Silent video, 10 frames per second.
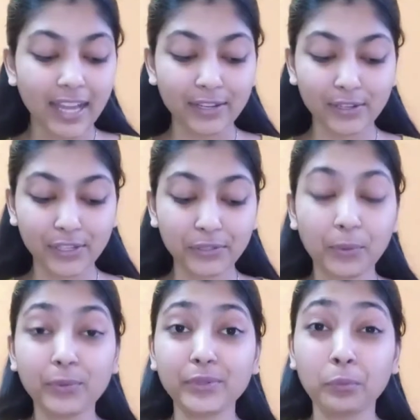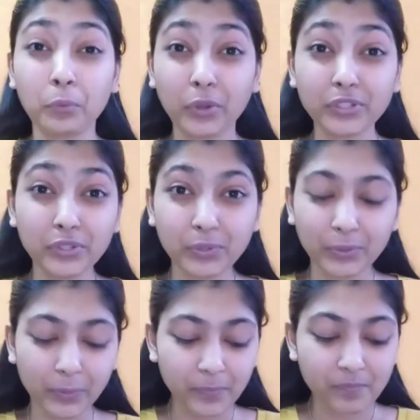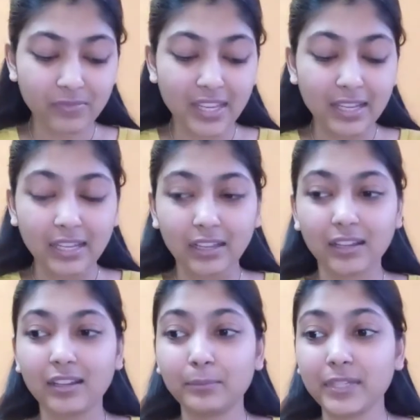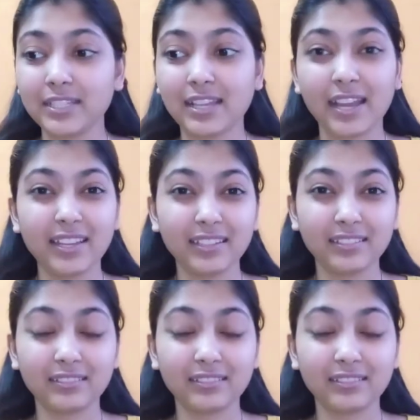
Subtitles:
I really don't want to. Because I